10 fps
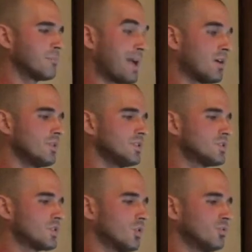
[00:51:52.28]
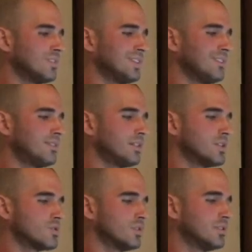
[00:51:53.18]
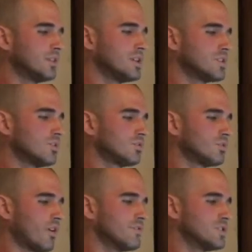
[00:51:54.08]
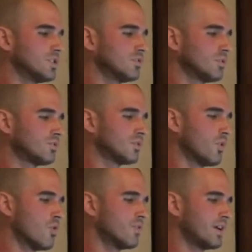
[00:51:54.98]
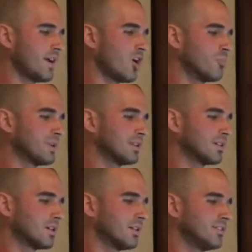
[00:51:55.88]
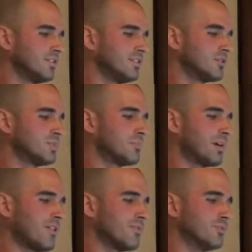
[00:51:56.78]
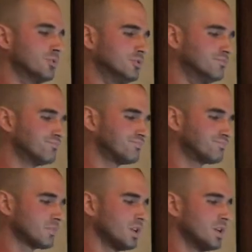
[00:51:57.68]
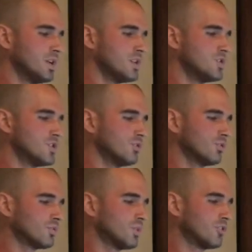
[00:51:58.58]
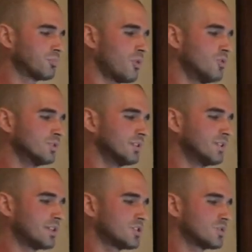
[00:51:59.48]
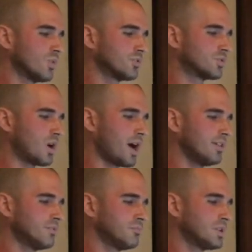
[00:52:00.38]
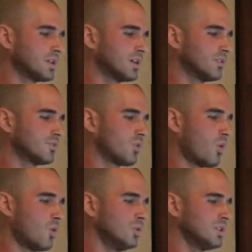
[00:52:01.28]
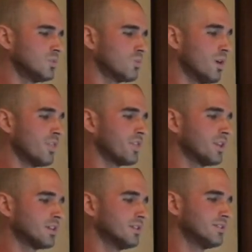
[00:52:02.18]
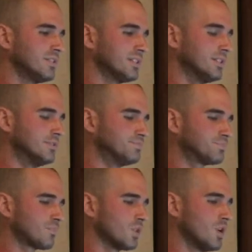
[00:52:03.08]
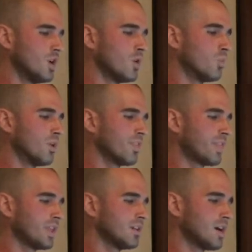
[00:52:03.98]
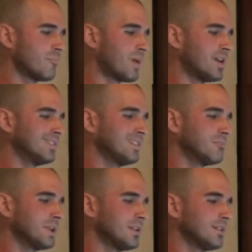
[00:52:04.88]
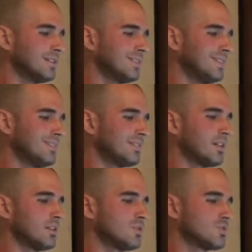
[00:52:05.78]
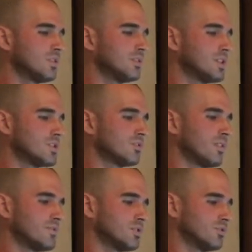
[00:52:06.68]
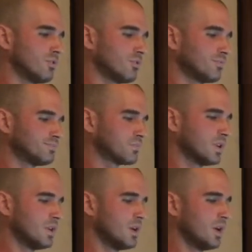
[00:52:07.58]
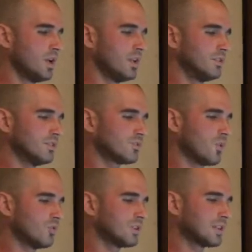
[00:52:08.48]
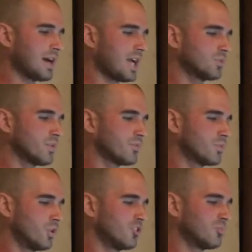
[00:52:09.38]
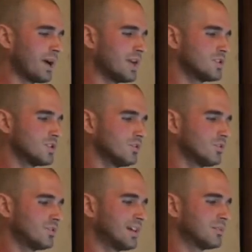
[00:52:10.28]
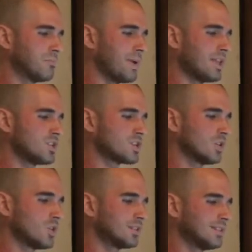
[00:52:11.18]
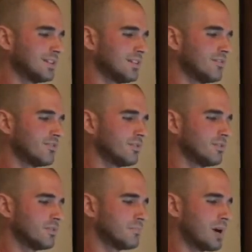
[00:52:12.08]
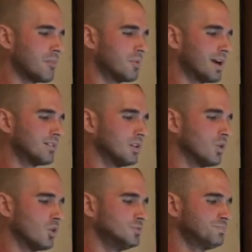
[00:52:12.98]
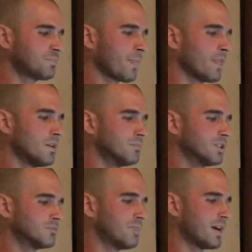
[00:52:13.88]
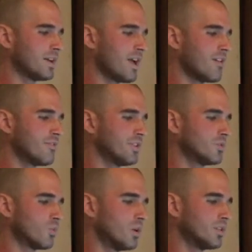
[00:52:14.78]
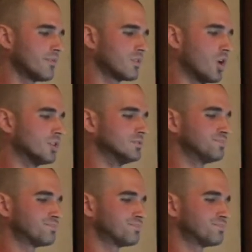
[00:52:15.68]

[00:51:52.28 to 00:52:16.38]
Mary chose listening to the teachings of Jesus over helping her sister prepare food. Jesus responded that she was right because only one thing needed. One thing apparently meaning listening to the teachings of Jesus. This goes in line with words by Jesus that man shall not live by bread alone, but by every word of God.